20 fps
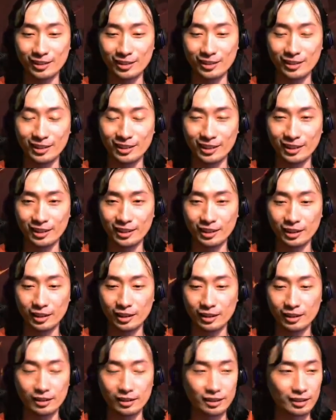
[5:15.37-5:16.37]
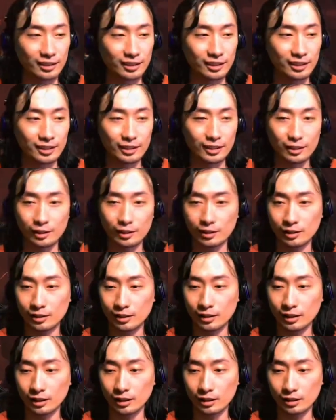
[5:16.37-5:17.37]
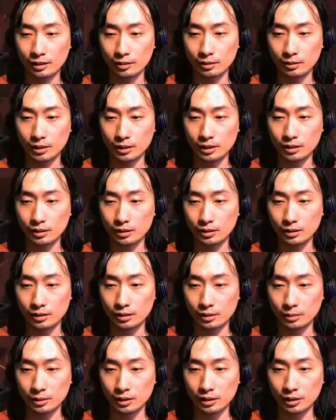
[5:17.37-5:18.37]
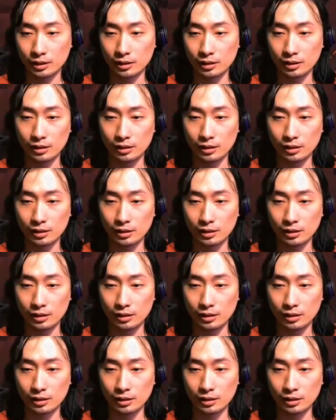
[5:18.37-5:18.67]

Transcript: If the Theffer Cape, like if they're still alive and you hit the Theffer